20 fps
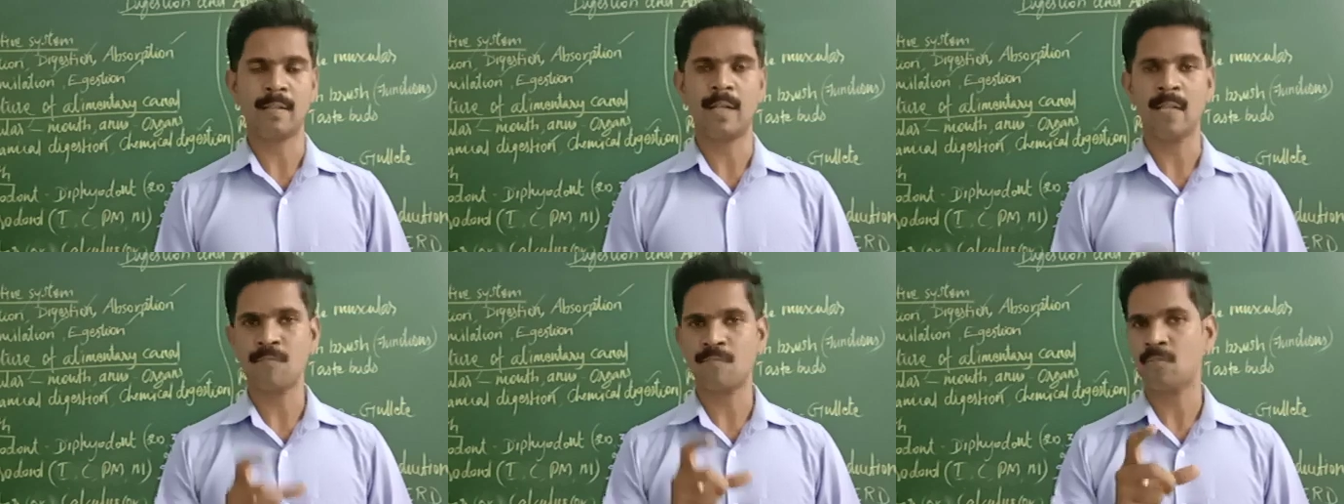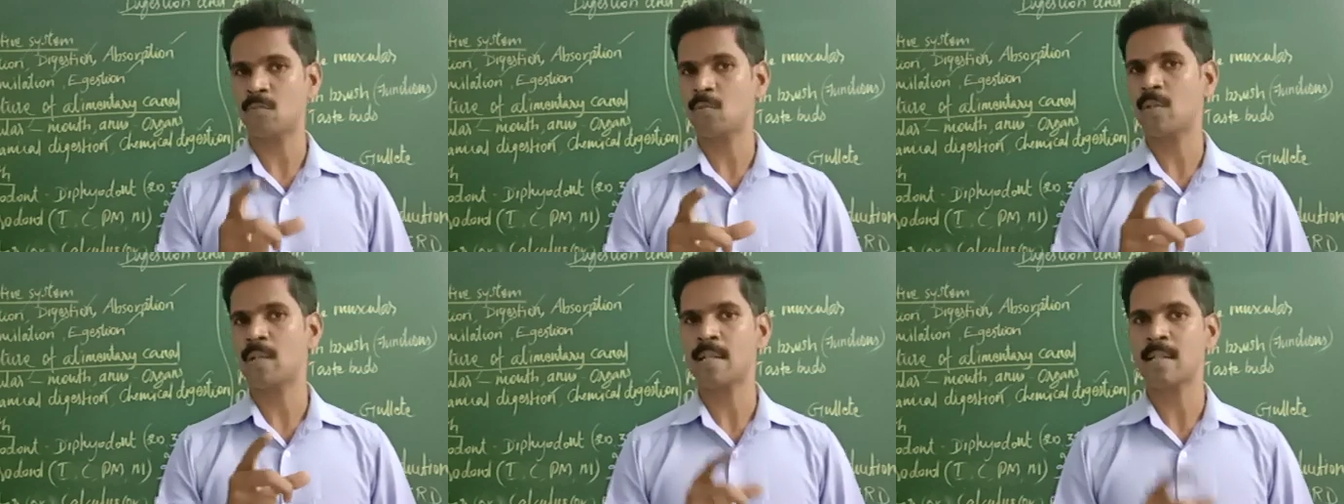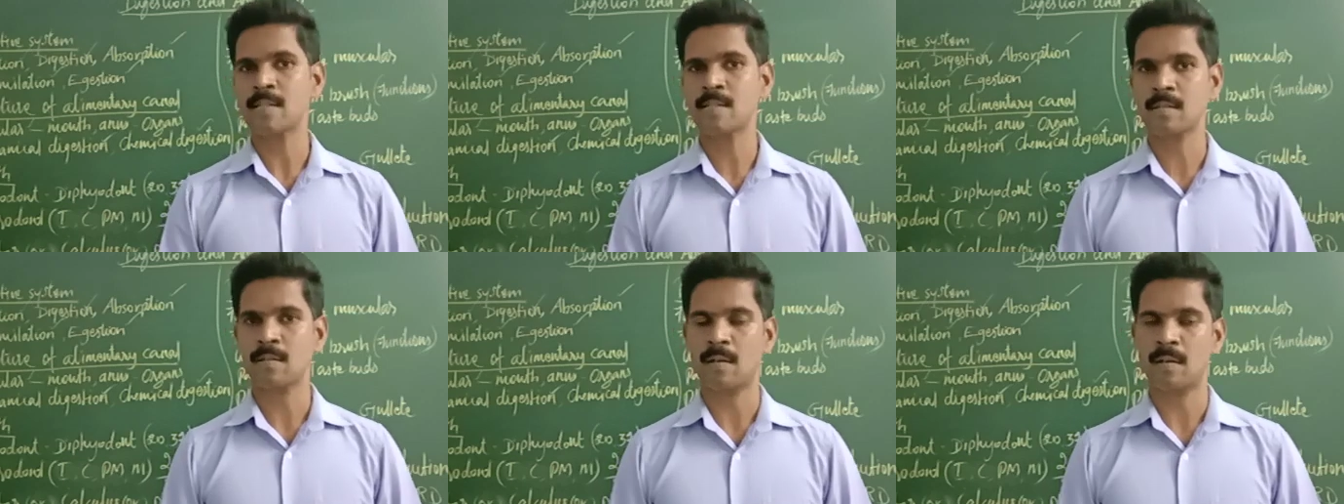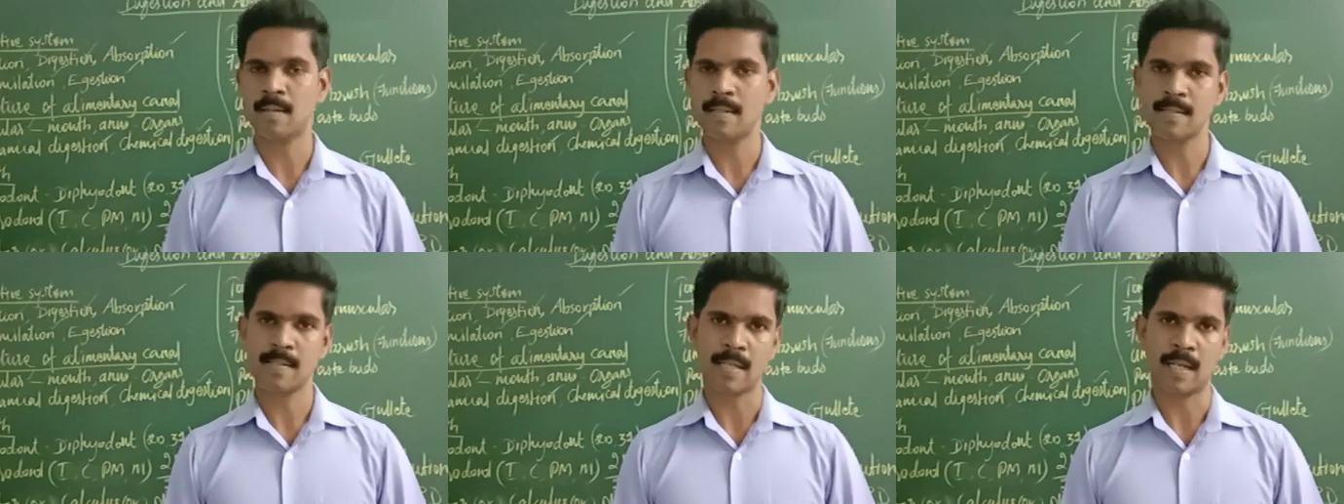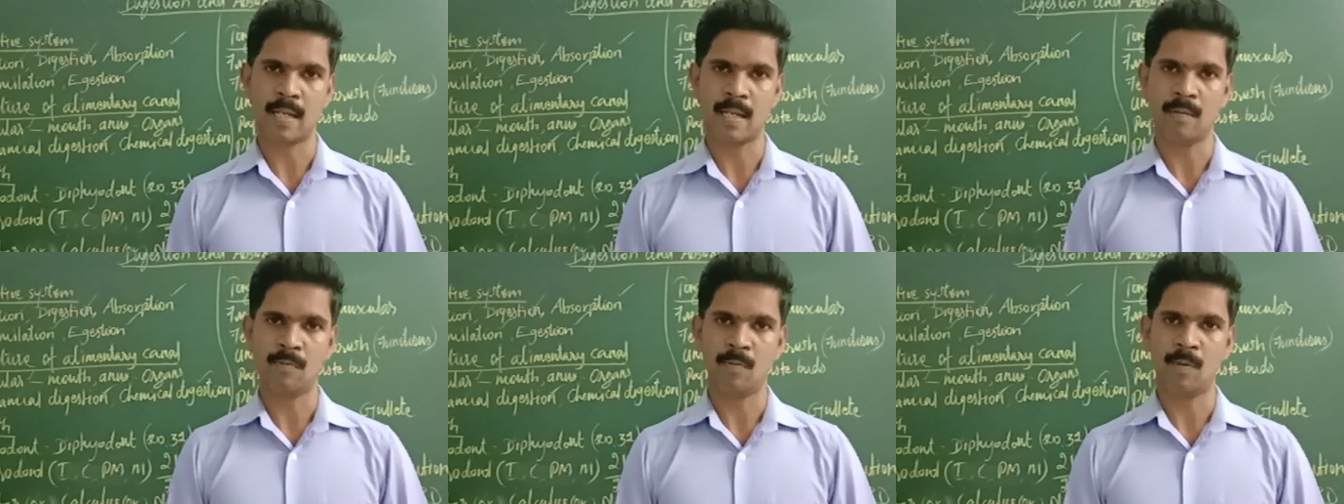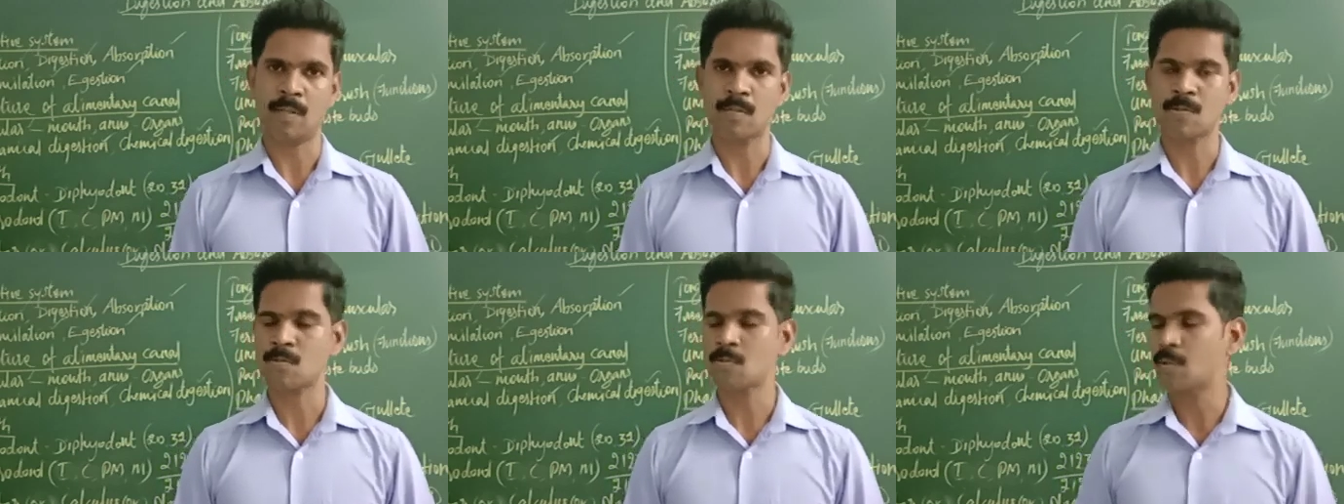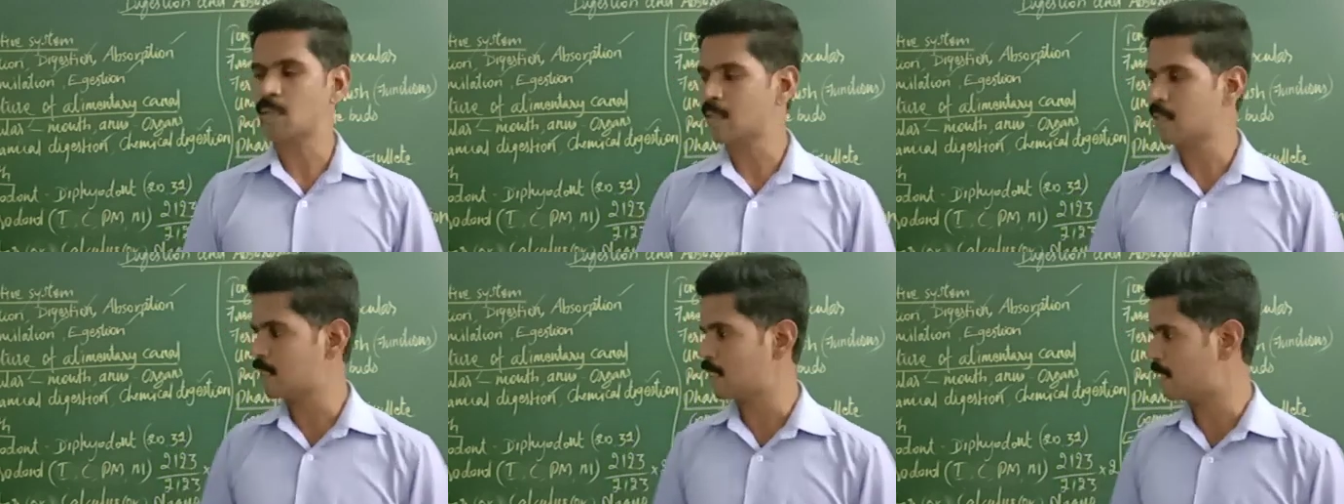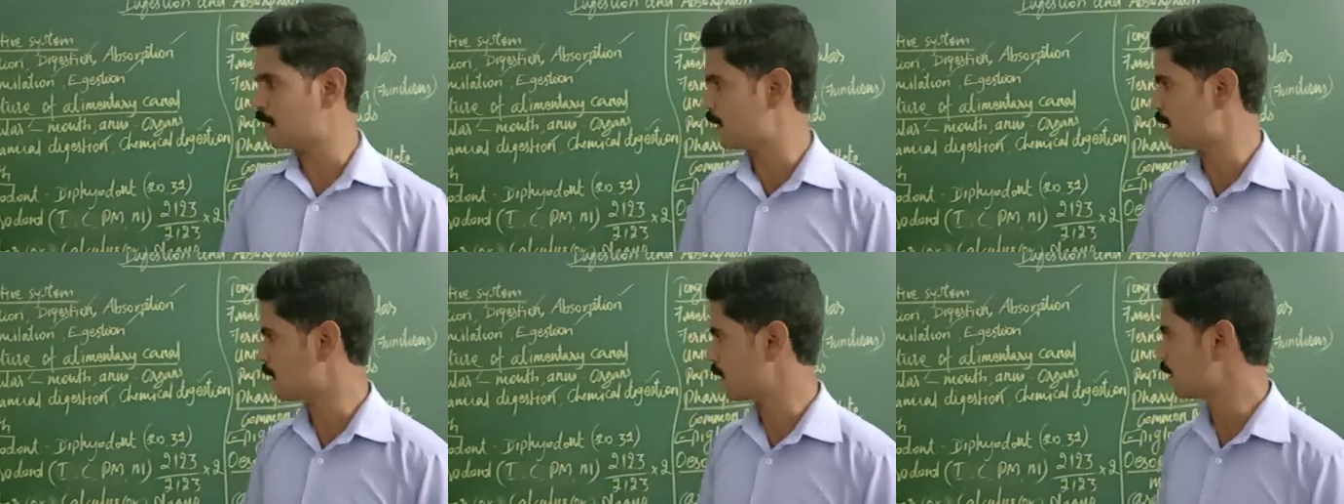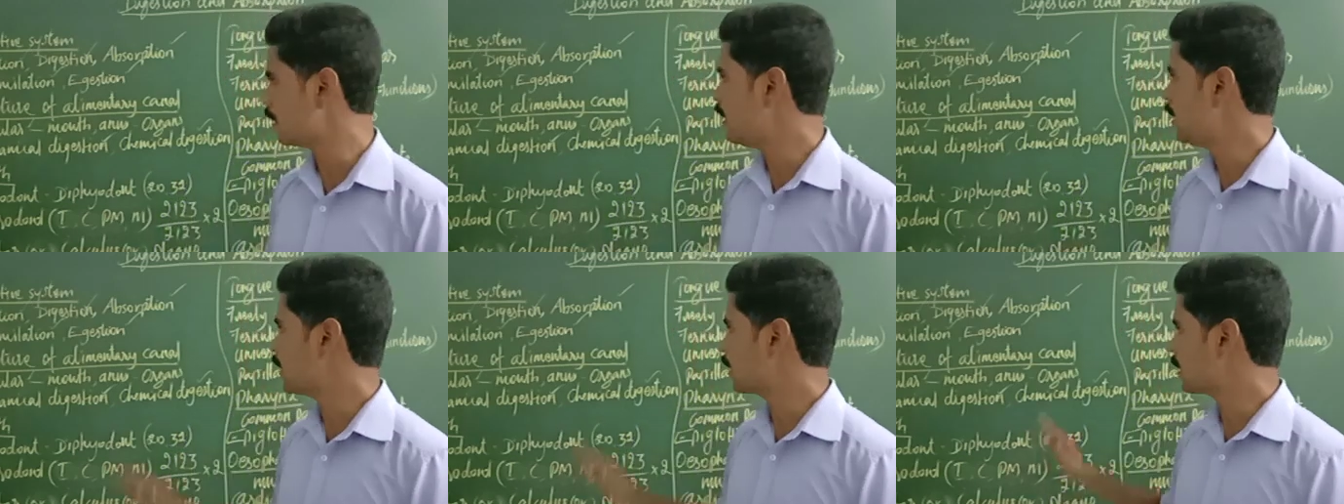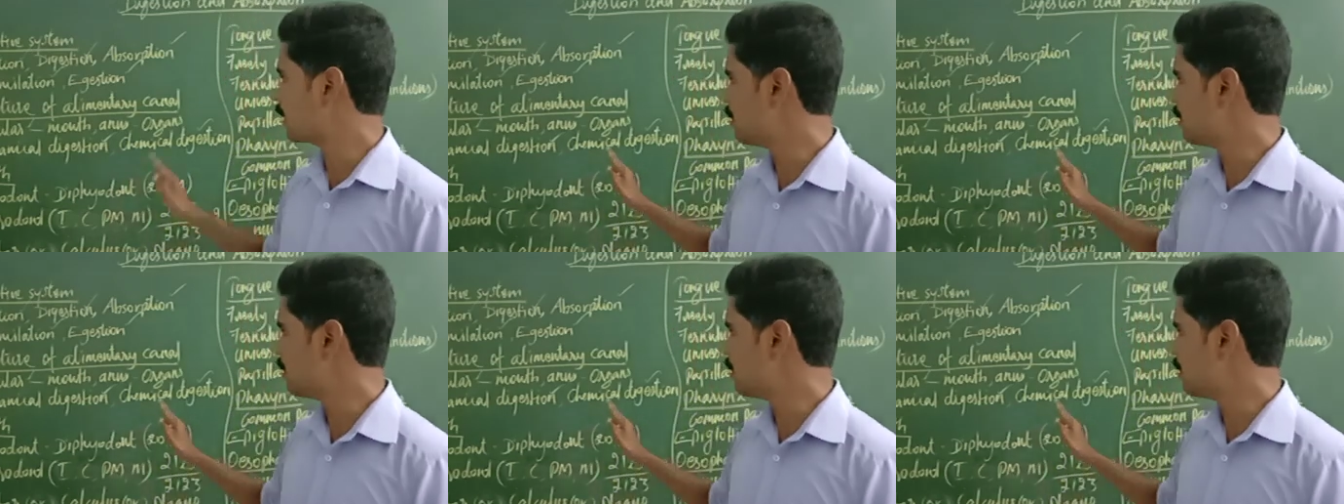That fluid is called saliva. So here